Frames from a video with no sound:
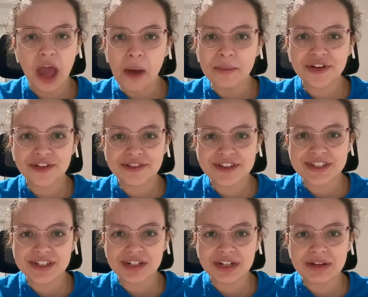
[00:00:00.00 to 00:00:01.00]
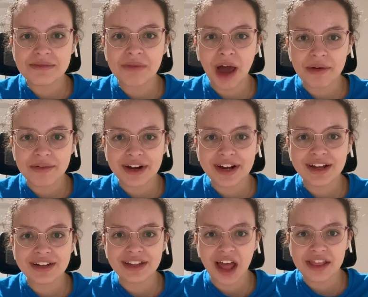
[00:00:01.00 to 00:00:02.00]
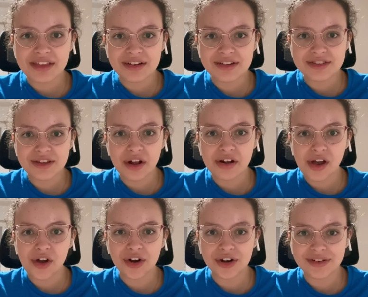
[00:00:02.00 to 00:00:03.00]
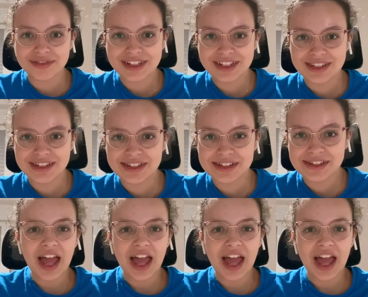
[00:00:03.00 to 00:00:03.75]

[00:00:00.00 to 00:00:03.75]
Professor Barbara Natterson Horowitz,